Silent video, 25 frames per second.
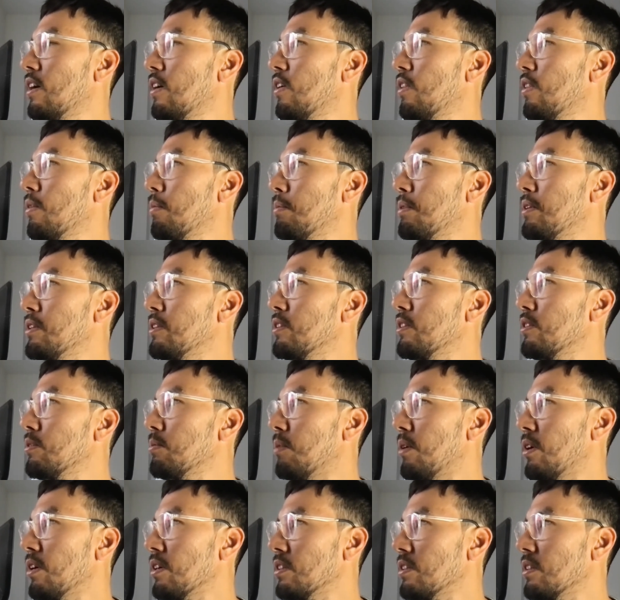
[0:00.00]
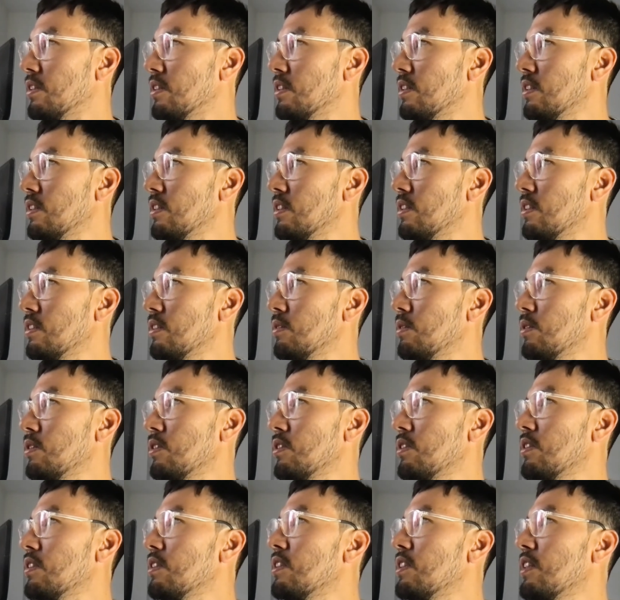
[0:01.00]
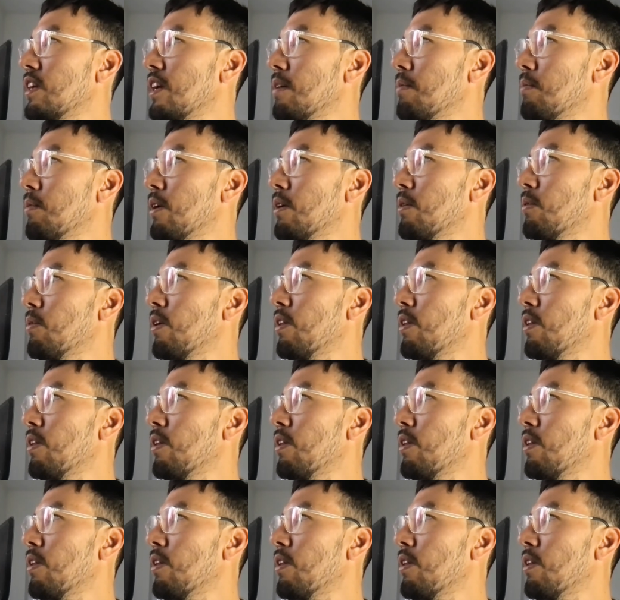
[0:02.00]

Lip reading: or the business model, which is the same, right?